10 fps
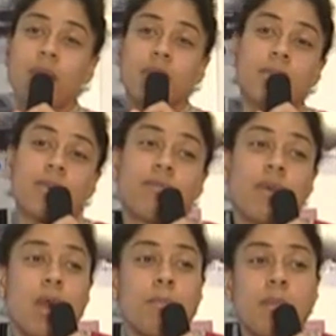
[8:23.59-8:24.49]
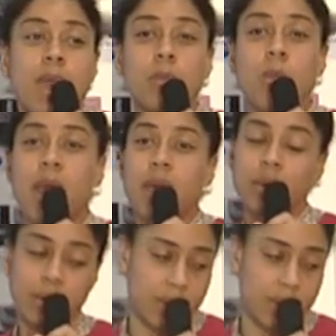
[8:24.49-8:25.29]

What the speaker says: This was in Wales.